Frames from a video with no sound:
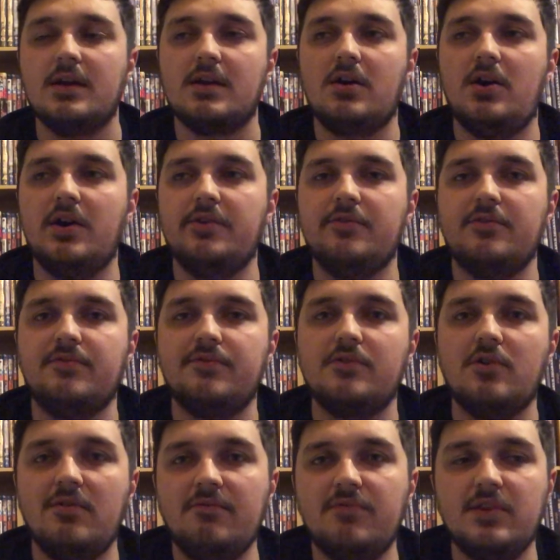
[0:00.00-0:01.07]
kind of
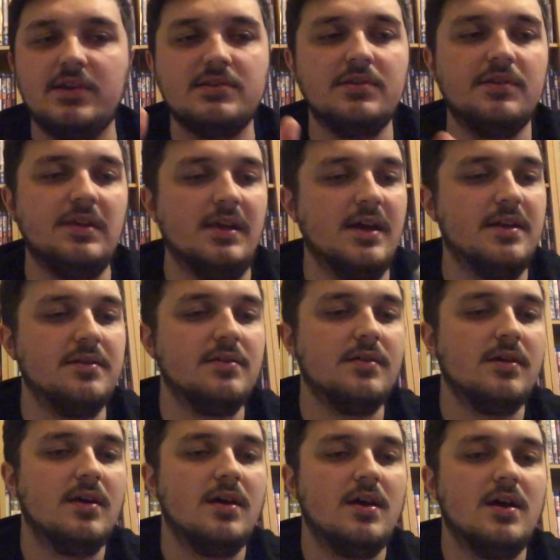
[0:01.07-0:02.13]
conflict at the end,
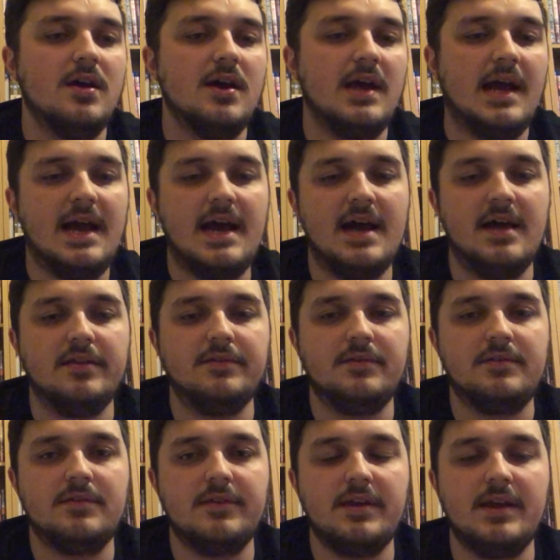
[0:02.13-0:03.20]

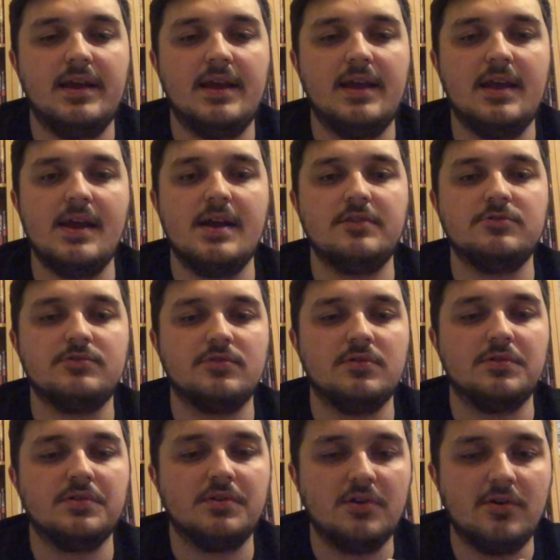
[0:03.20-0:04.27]
and it ends
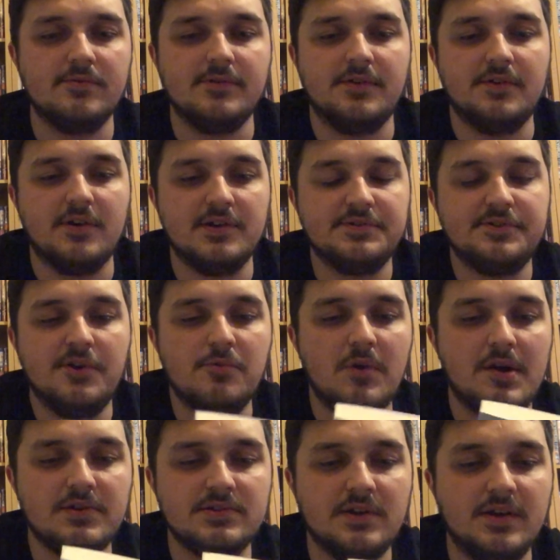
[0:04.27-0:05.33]
on a nice note
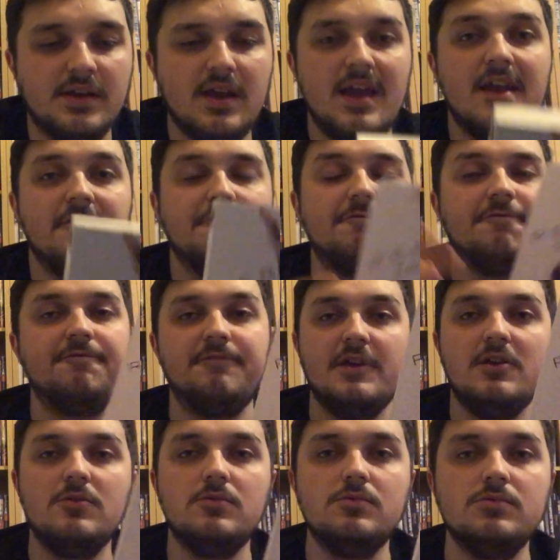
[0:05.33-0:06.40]
where it's like, it
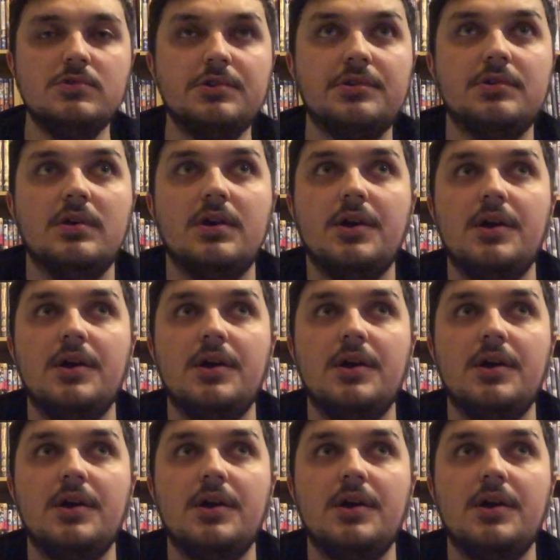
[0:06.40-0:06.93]
feels